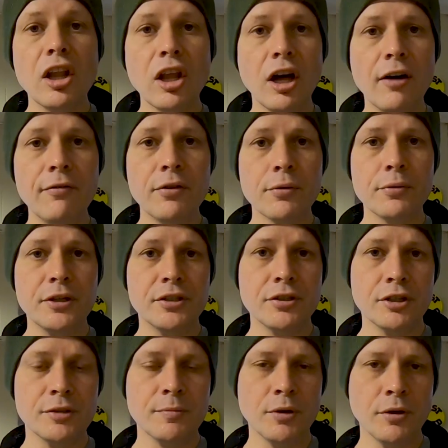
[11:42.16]
Love the
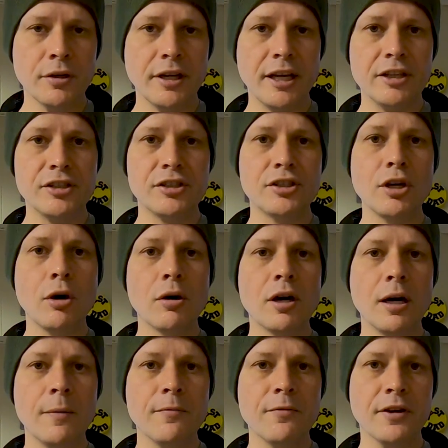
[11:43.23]
research mode. It's so
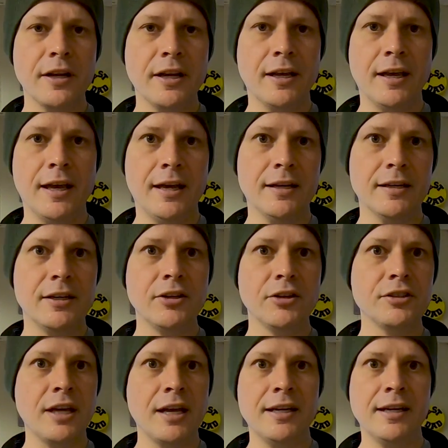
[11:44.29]
comforting and
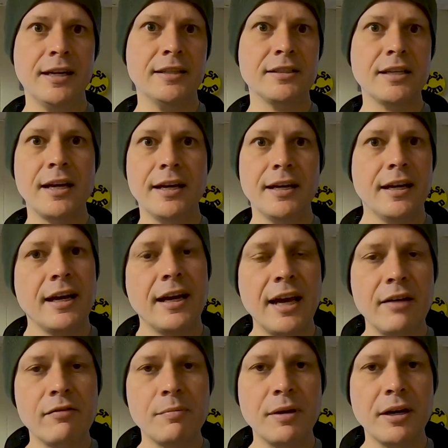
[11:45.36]
kills any anxiety I
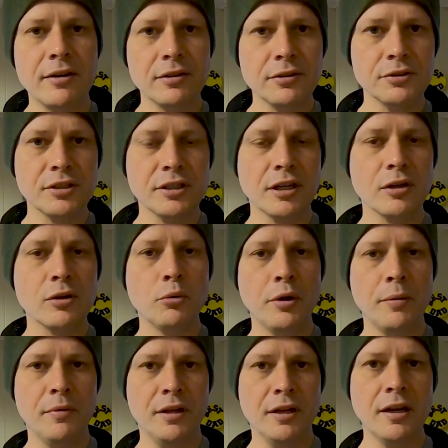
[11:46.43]
have about losing
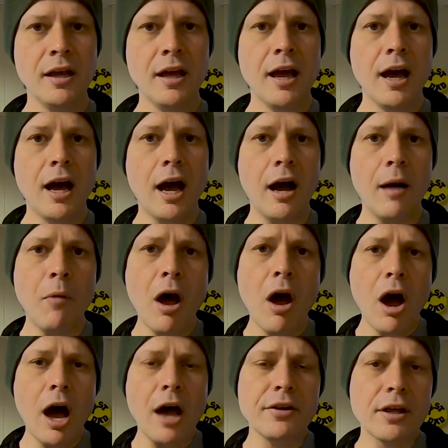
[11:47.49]
equipment.
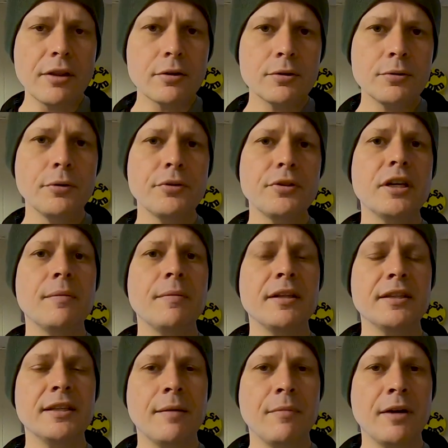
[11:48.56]
Another cool thing
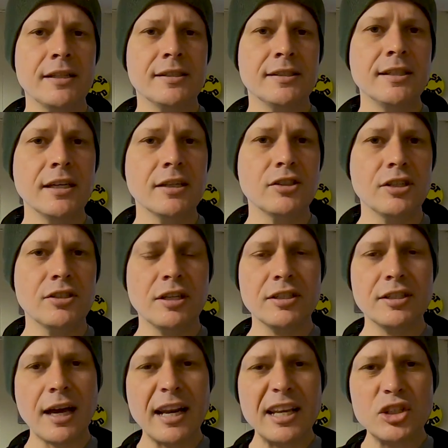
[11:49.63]
about the Mi6 is it's
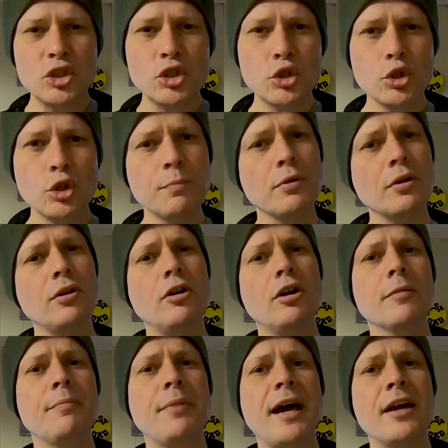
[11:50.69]
got a super
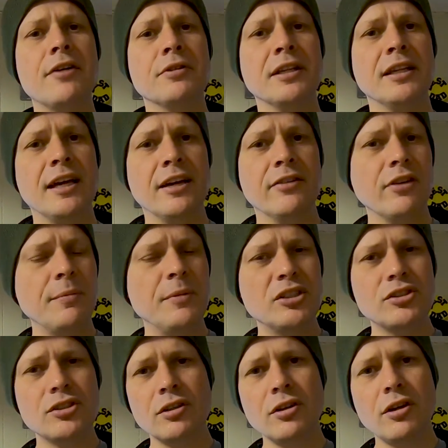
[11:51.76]
long battery life. I mean,
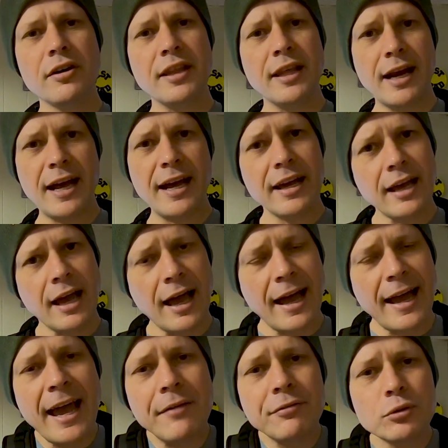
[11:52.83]
so long that I
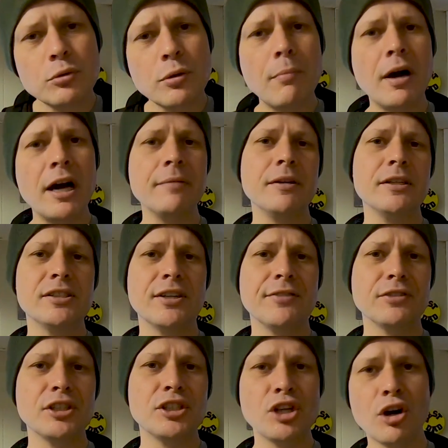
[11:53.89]
have to remind myself
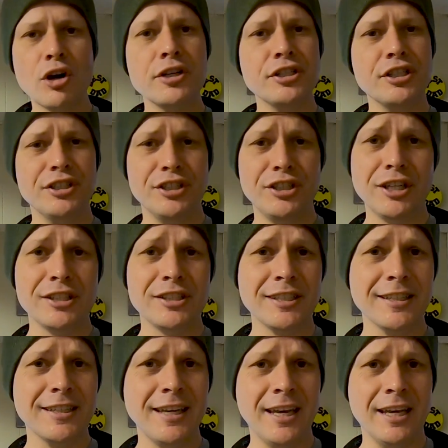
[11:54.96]
to charge it just
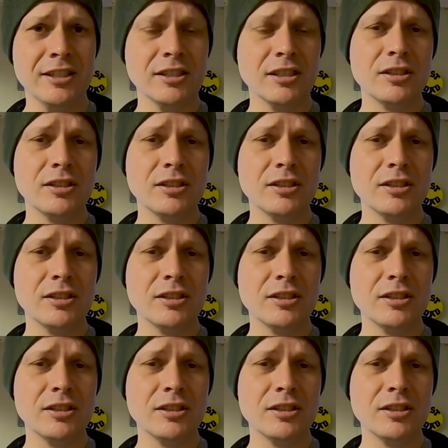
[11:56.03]
in case.